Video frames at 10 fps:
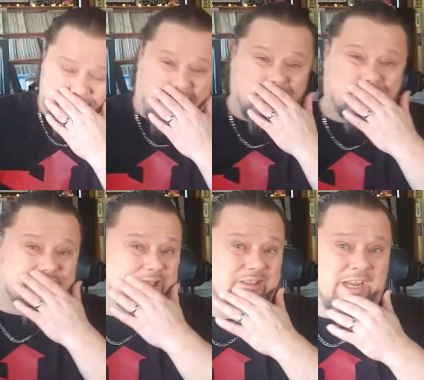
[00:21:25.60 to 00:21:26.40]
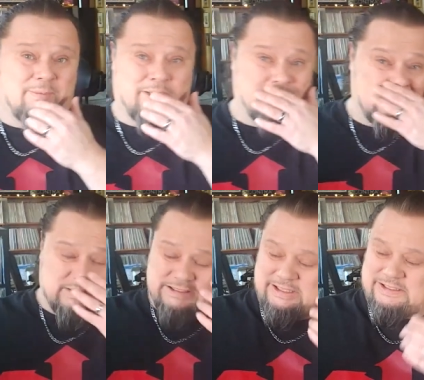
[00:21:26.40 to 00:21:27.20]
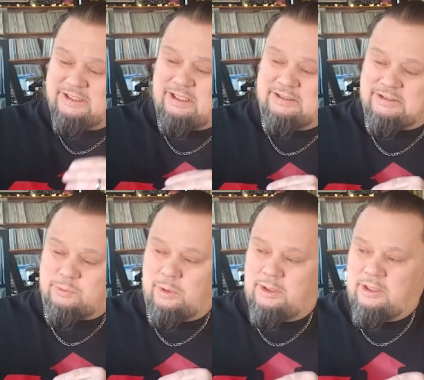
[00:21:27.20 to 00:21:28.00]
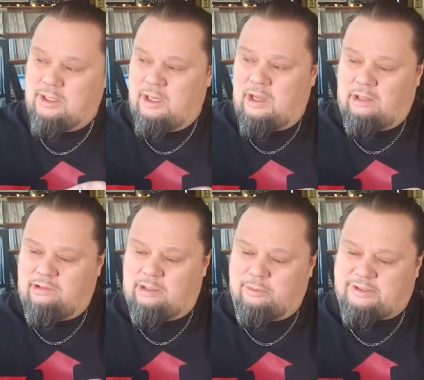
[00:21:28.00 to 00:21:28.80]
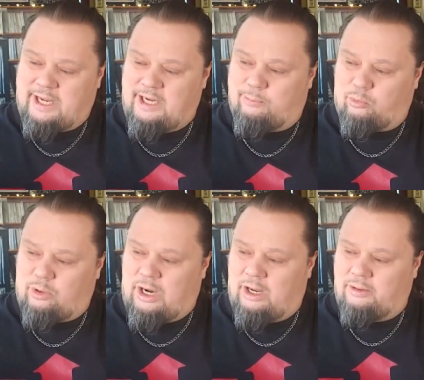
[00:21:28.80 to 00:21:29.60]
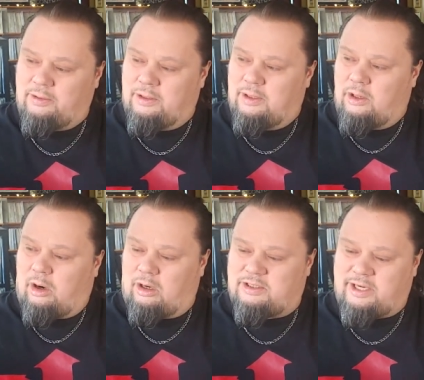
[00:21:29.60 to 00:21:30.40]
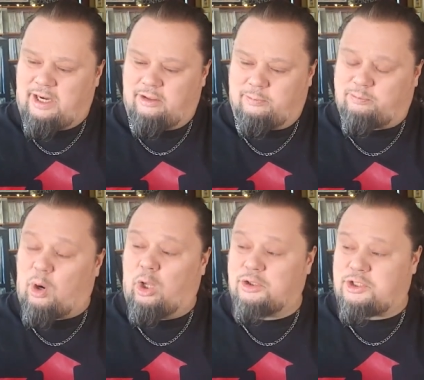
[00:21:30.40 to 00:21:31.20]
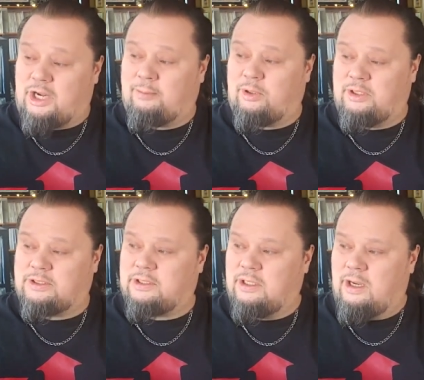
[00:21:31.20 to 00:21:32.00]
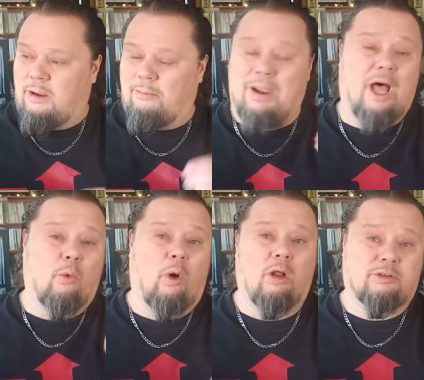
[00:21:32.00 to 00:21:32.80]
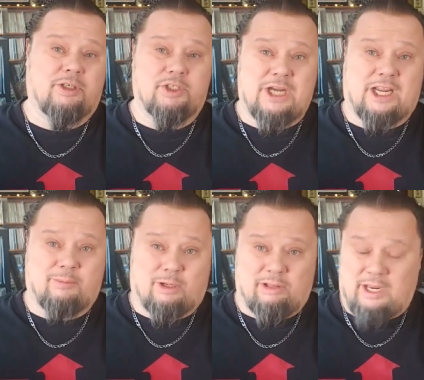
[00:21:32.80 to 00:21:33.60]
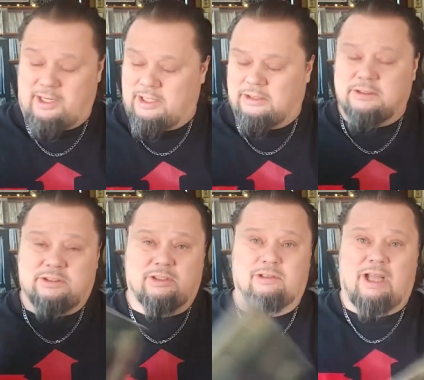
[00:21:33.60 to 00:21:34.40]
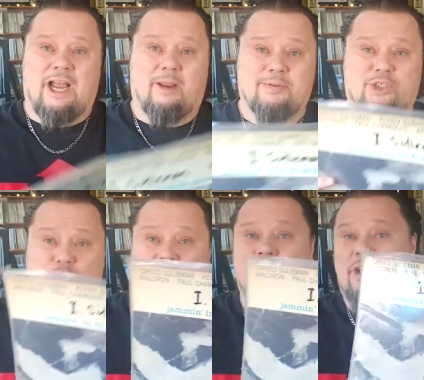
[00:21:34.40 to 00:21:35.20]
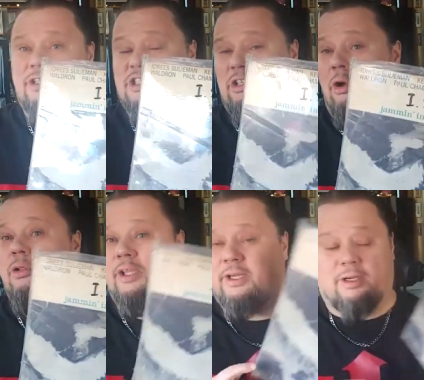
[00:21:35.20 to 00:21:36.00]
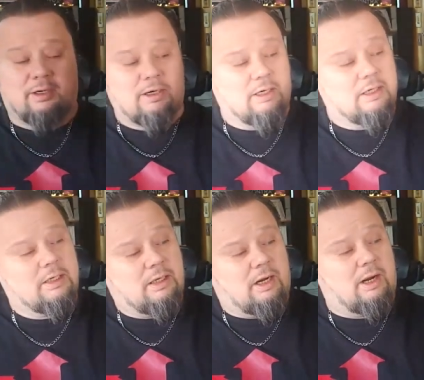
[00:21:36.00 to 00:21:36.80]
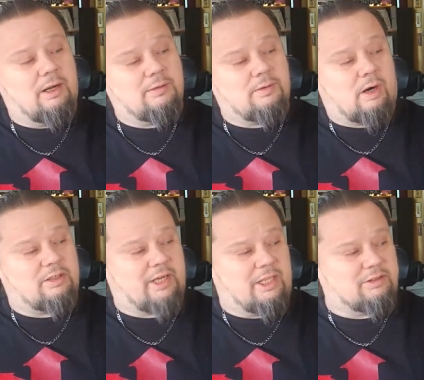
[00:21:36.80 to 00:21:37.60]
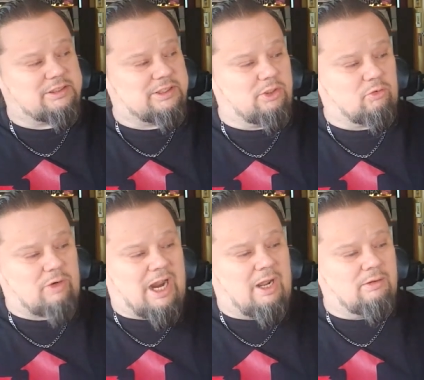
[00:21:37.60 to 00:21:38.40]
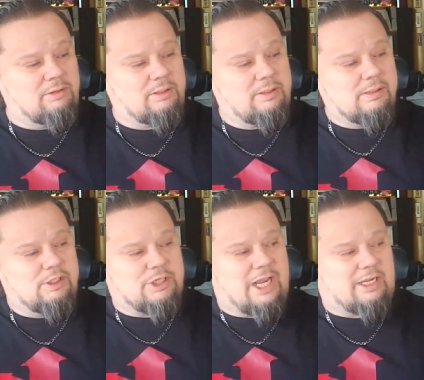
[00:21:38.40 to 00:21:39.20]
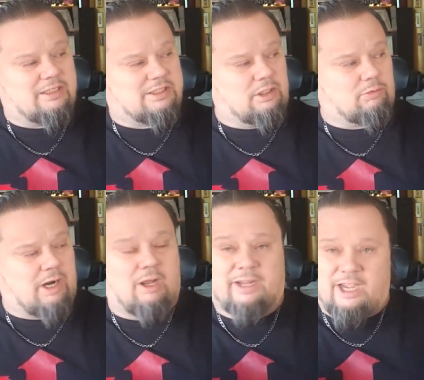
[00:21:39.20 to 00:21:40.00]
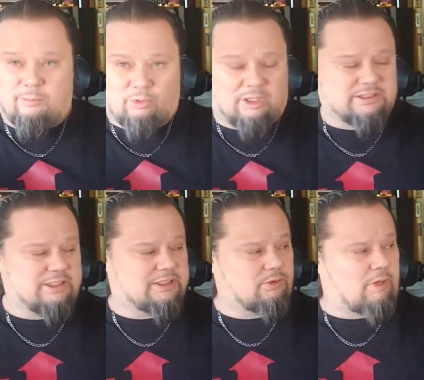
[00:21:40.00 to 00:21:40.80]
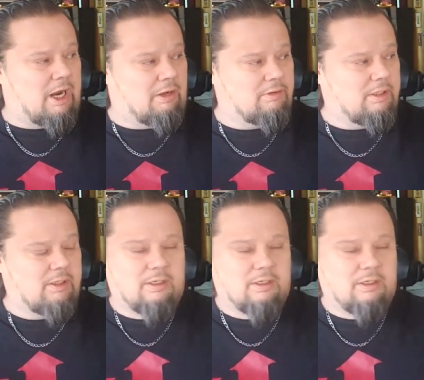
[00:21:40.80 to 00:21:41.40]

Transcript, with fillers: Idris Suleiman sits in on this one, along with Kenny Burrell, Art Taylor, Paul Chambers, Mal Waldron, and Jackie McLean. So the lineup's changing slowly here. Uh, Art Taylor's still around. Jackie's still around, Kenny Burrell sticks around,